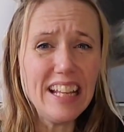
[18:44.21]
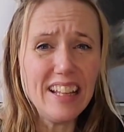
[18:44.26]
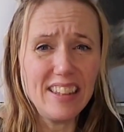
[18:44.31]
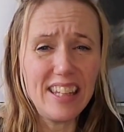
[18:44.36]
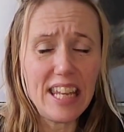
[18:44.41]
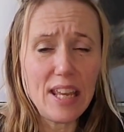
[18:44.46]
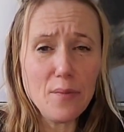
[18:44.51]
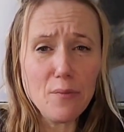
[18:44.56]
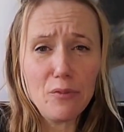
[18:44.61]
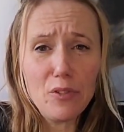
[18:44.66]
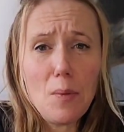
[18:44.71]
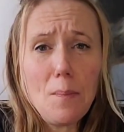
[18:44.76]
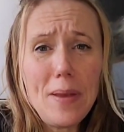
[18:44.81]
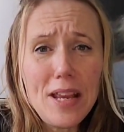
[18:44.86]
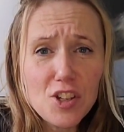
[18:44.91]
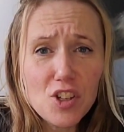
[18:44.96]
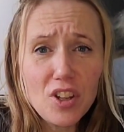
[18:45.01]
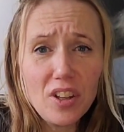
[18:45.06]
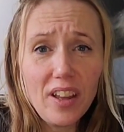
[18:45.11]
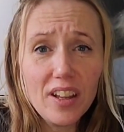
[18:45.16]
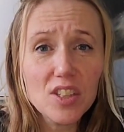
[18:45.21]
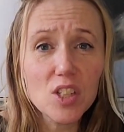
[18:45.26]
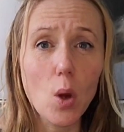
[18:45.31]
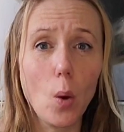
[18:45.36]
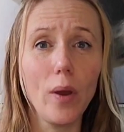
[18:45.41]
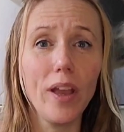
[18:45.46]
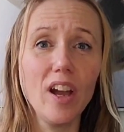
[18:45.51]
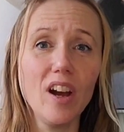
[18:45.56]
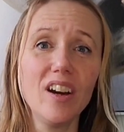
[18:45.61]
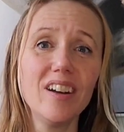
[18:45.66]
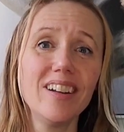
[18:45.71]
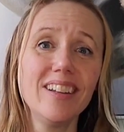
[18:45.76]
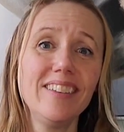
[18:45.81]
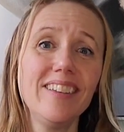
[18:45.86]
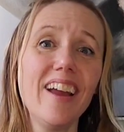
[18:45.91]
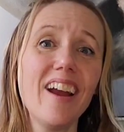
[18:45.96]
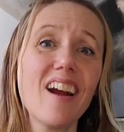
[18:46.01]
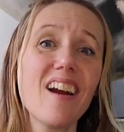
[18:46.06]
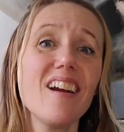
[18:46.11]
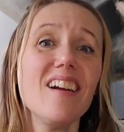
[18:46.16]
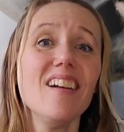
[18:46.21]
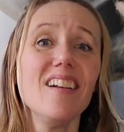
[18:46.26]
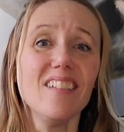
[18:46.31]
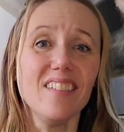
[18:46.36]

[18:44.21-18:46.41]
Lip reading: the inflammation that's going on in there,